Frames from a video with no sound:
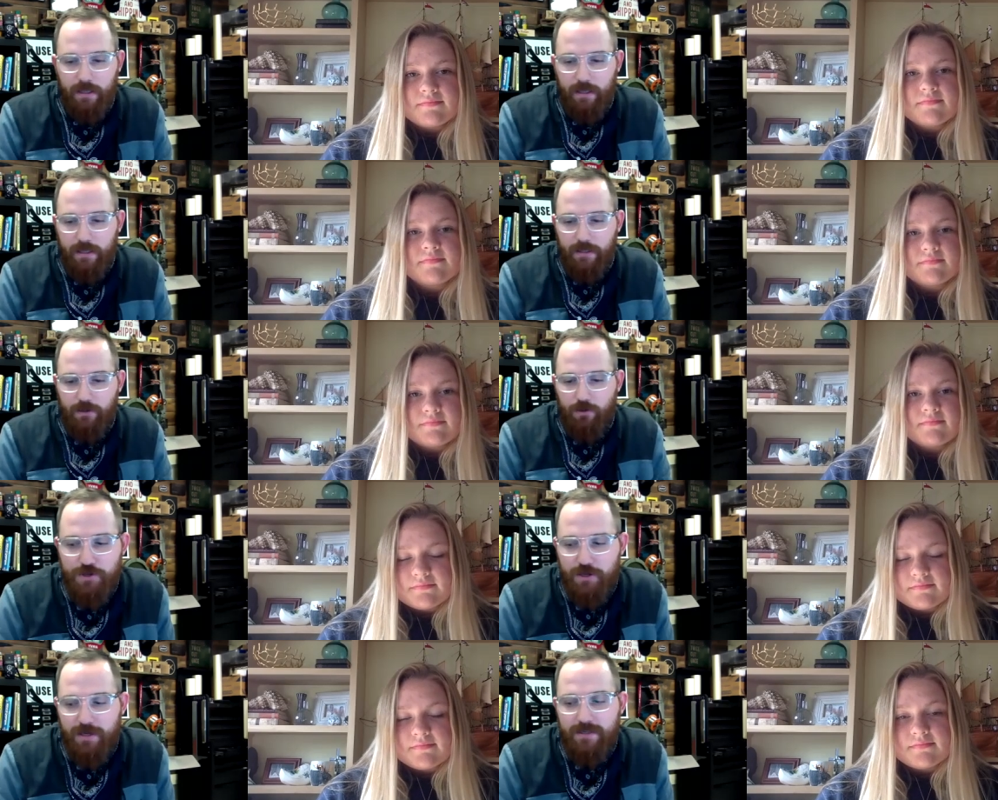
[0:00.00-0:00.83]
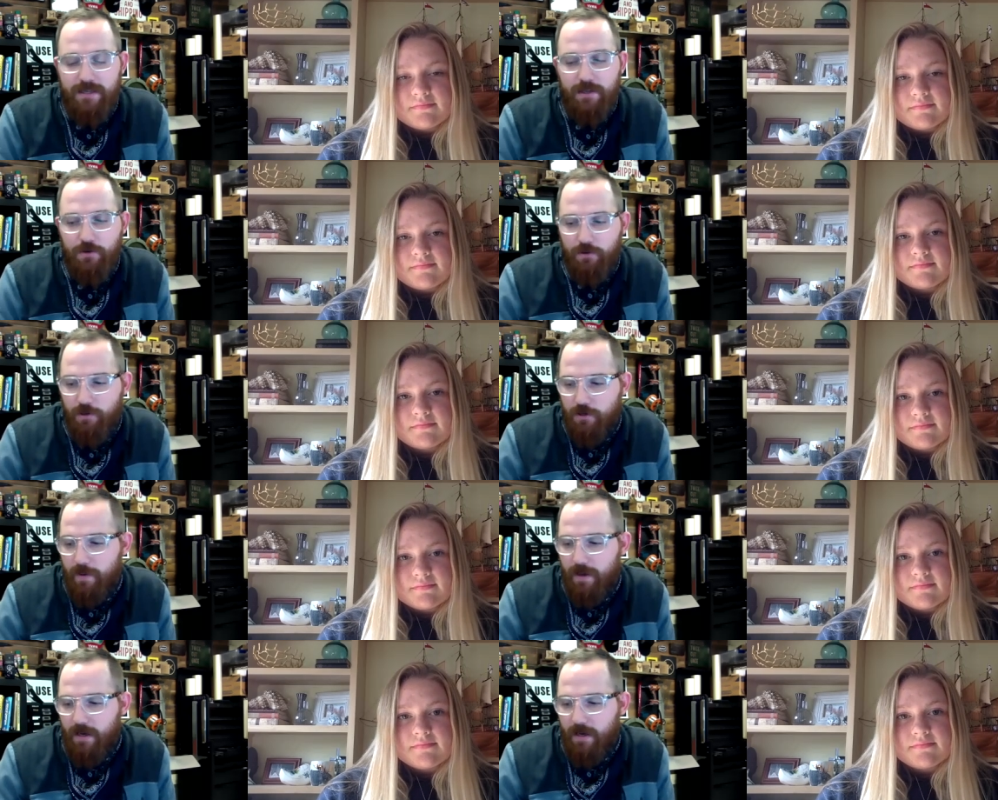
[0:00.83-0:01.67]
Speaker 1: it could continue the
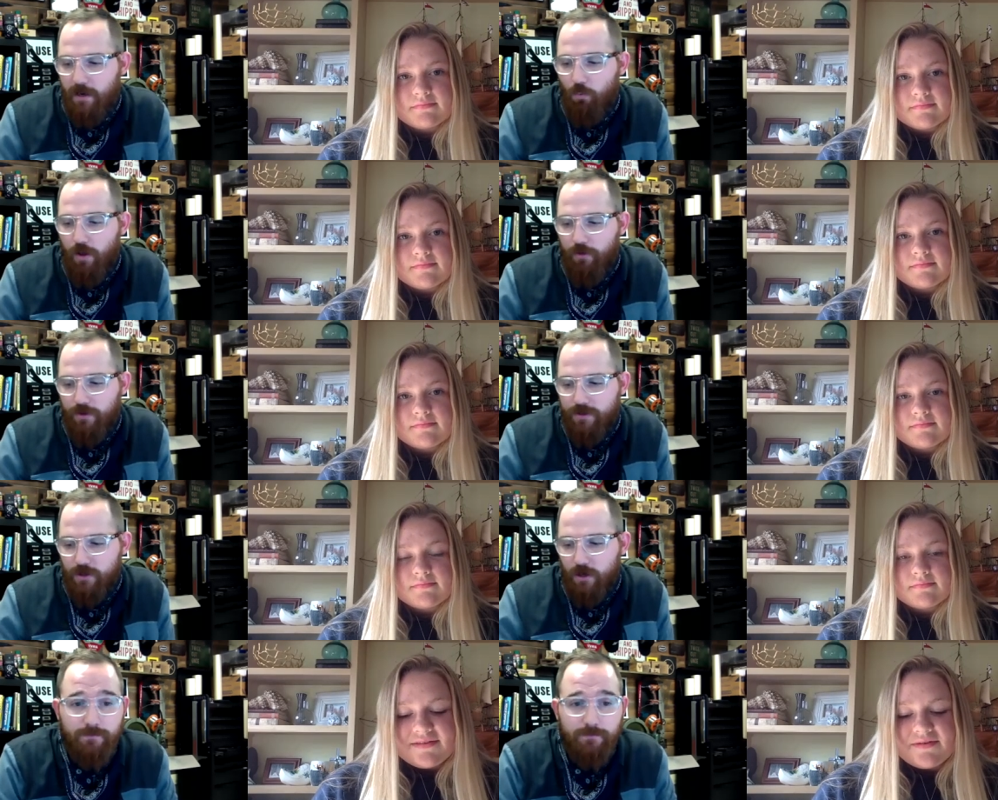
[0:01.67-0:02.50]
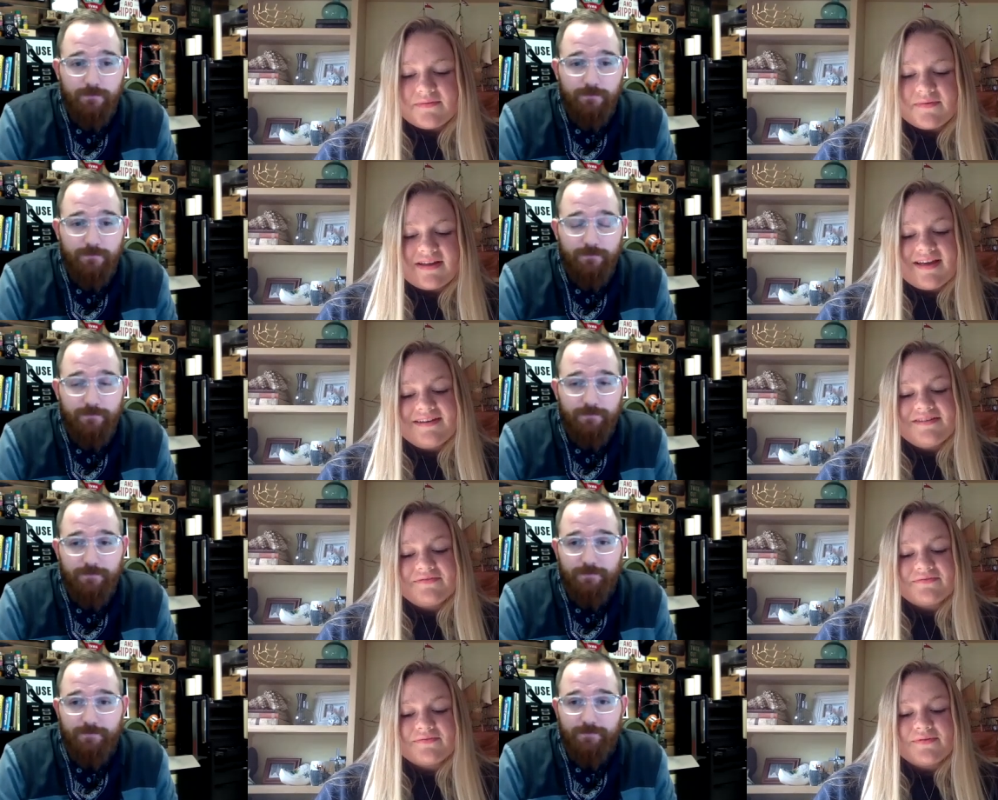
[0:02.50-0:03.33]
debate on whether it's art.
Speaker 2: So what
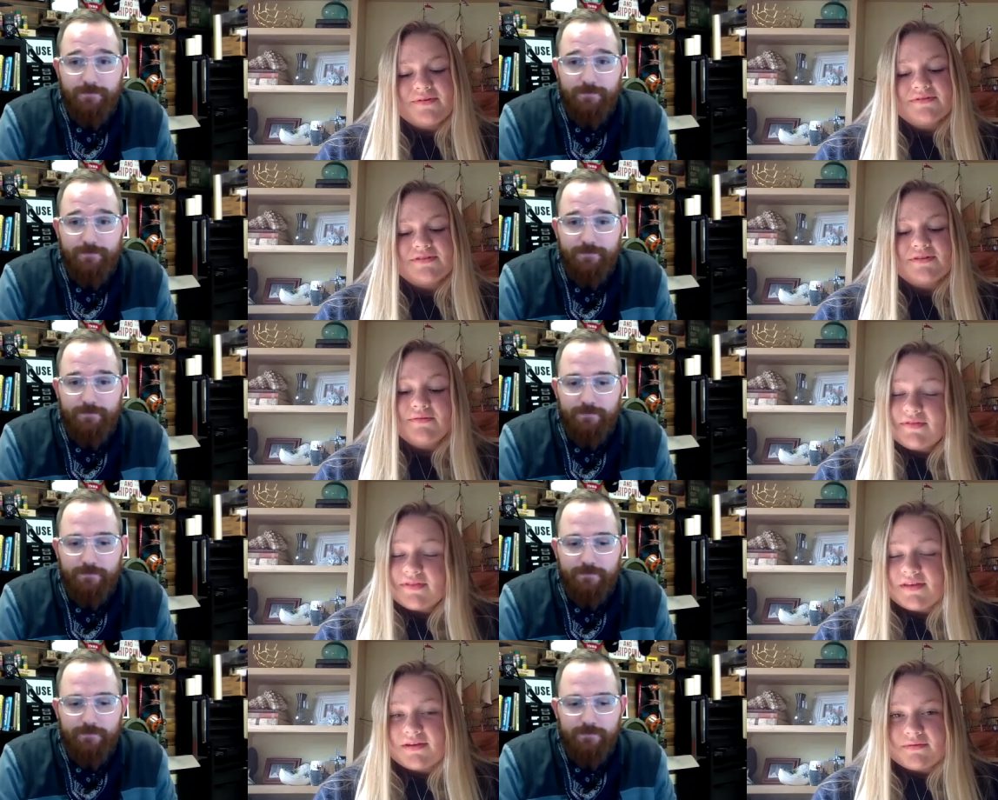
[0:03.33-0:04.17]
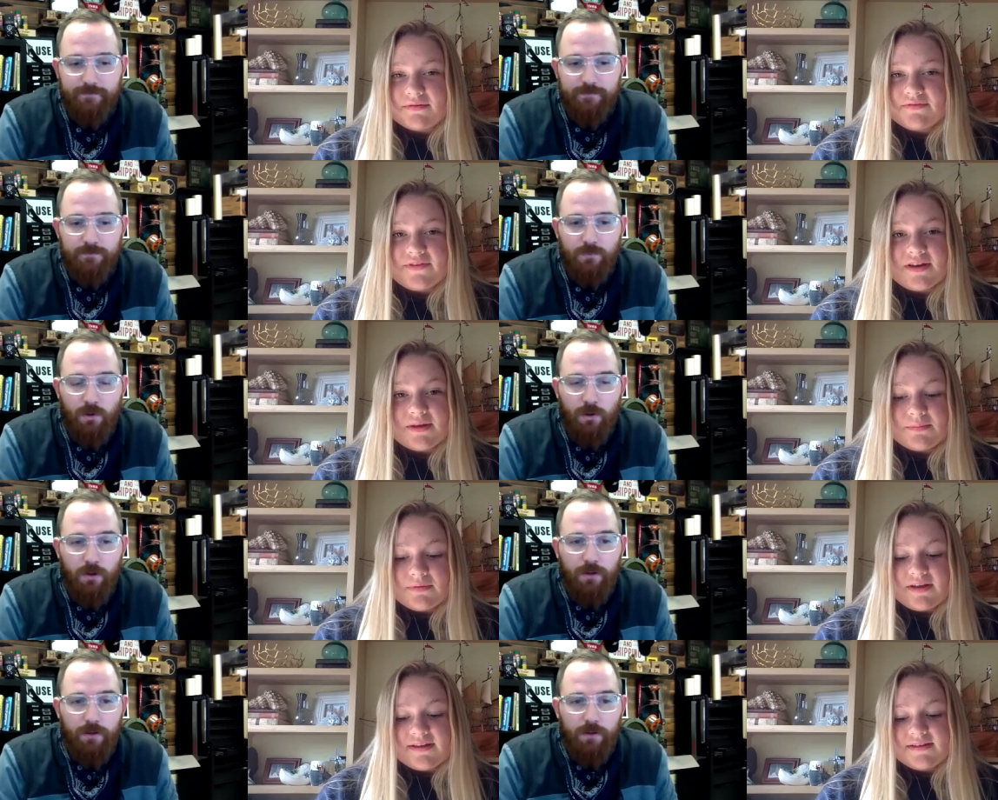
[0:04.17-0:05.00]
kind of role do you think
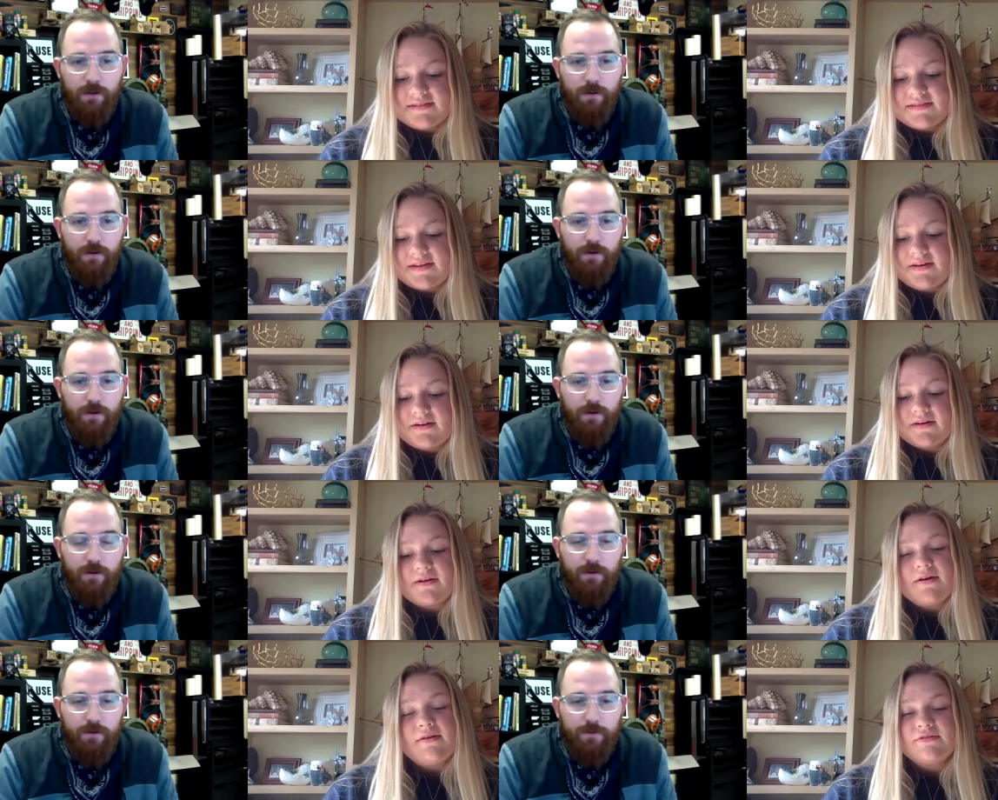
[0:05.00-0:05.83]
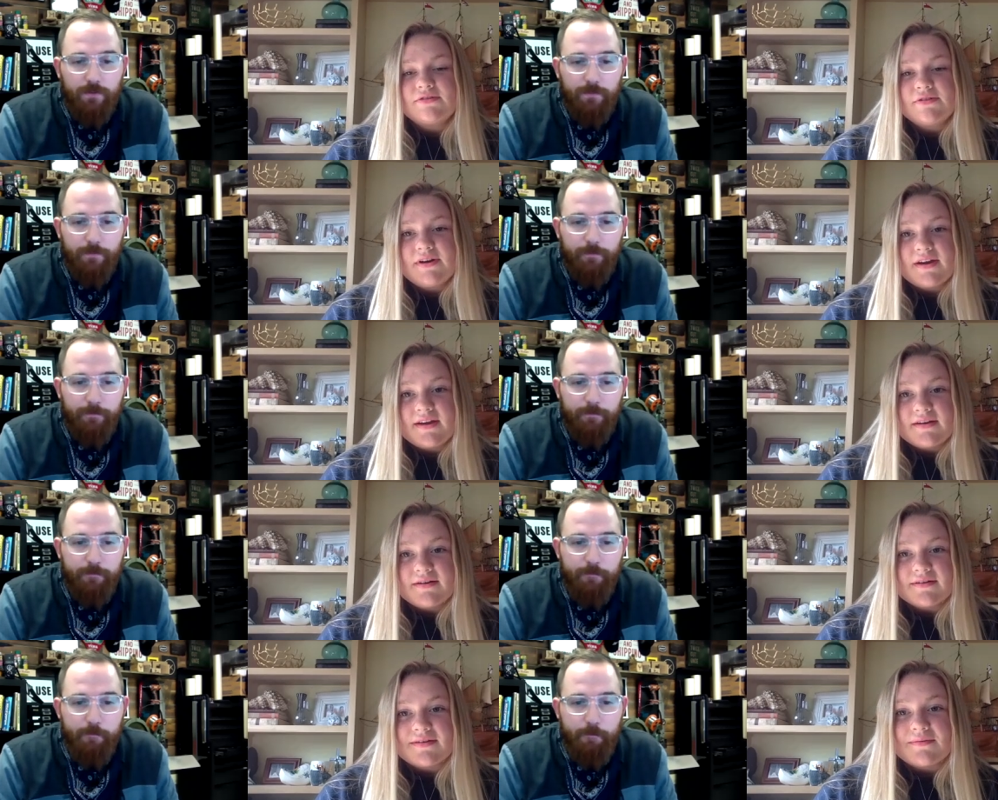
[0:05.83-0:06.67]
graffiti plays in our culture and
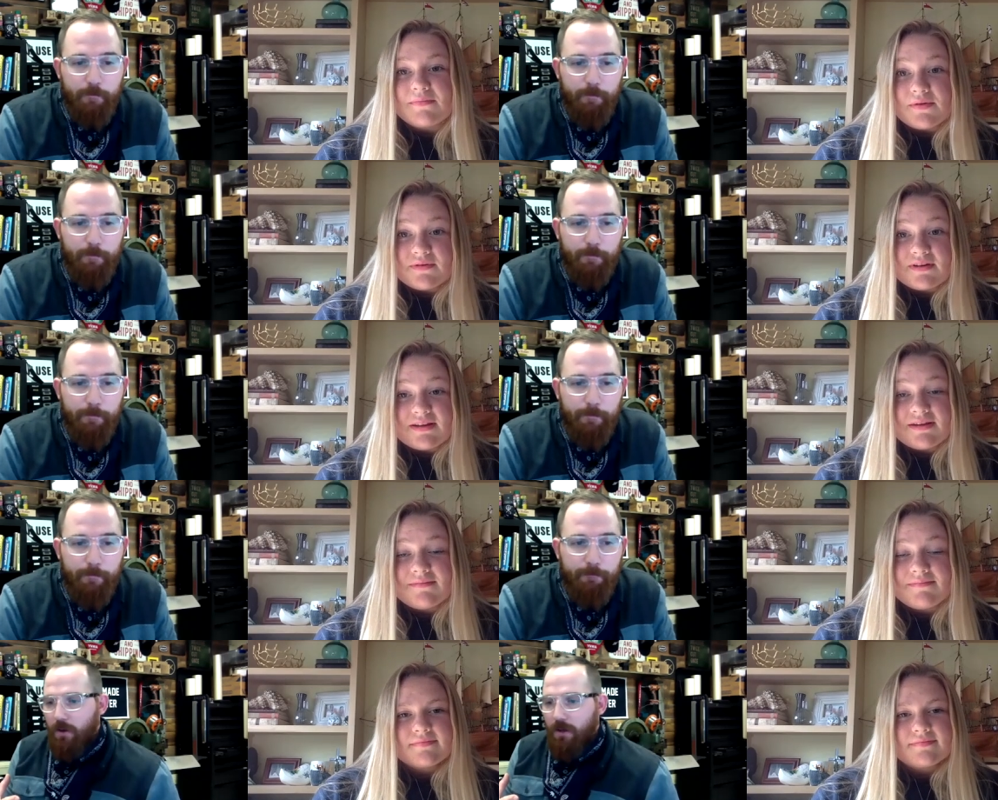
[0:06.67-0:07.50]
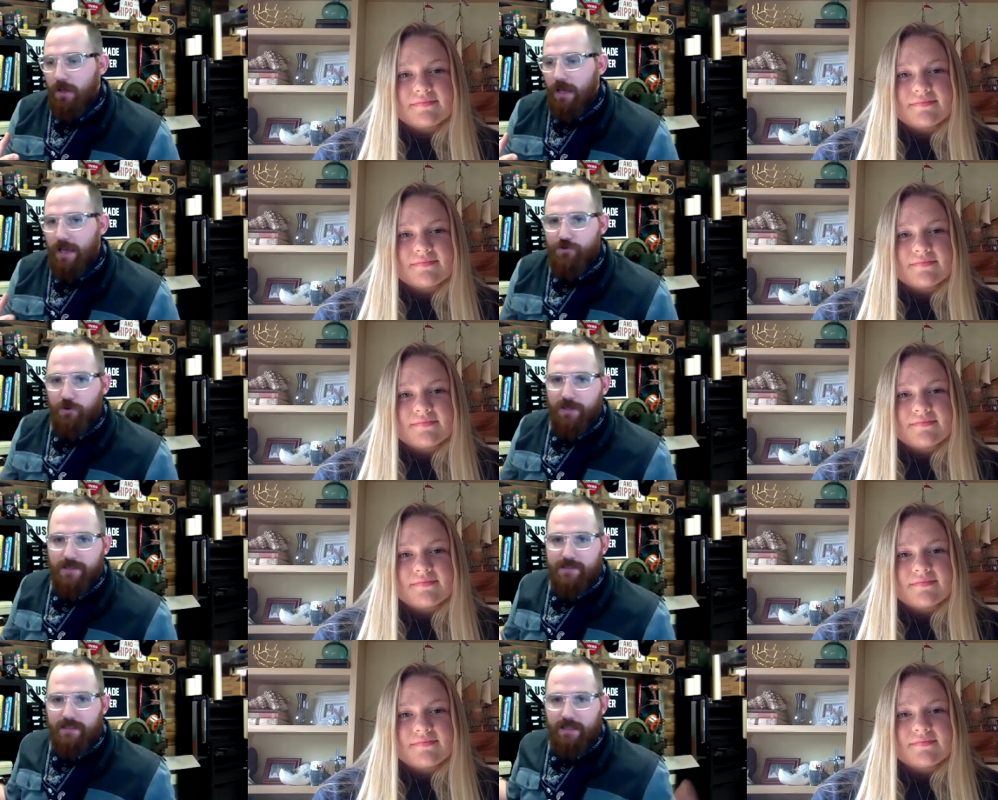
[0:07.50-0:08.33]
our community?
Speaker 1: As you can
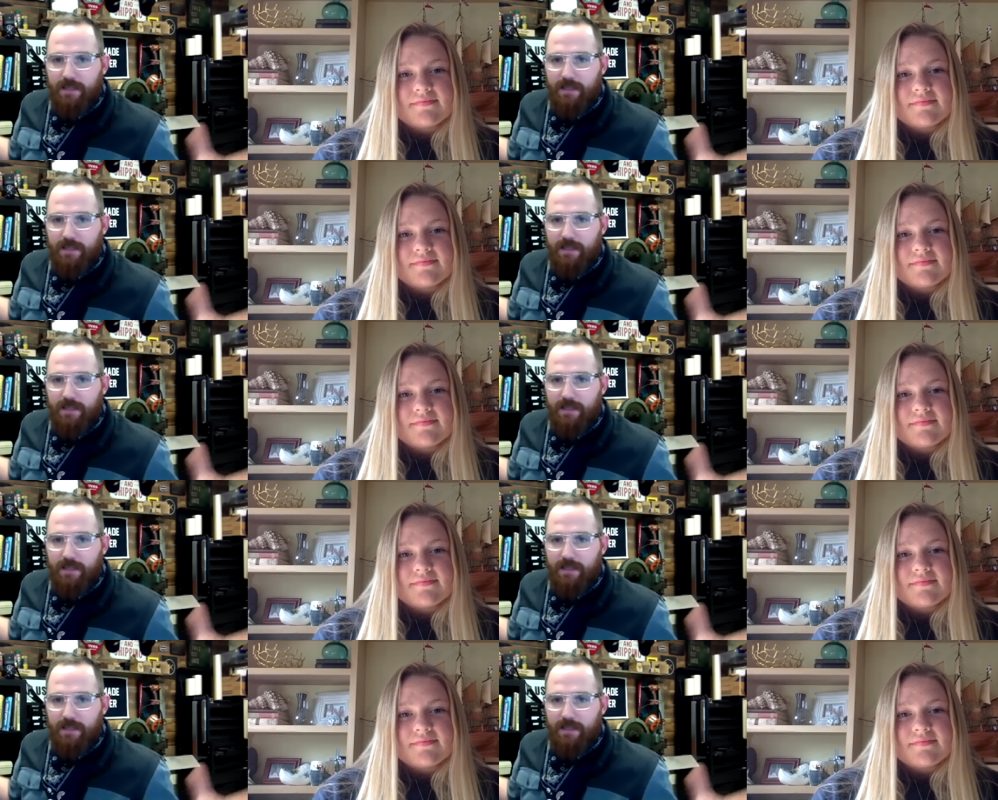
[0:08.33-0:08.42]
see